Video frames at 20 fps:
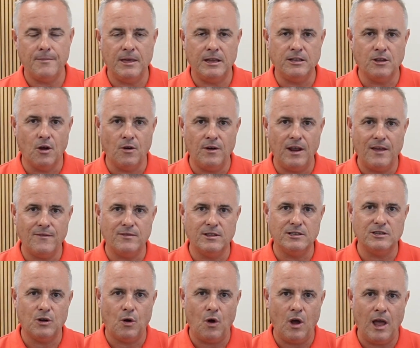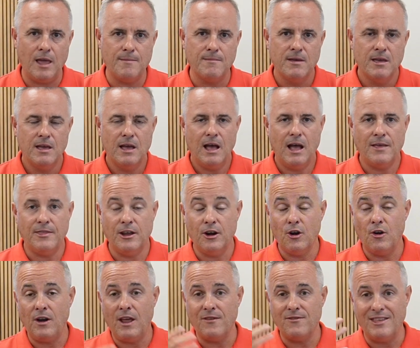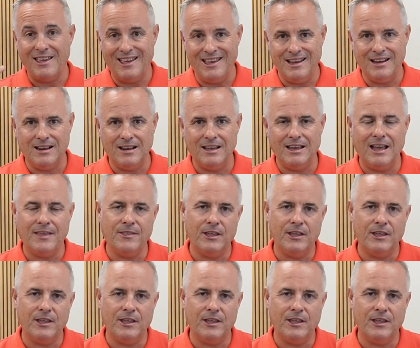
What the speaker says: They don't have the time, they don't have the inkling,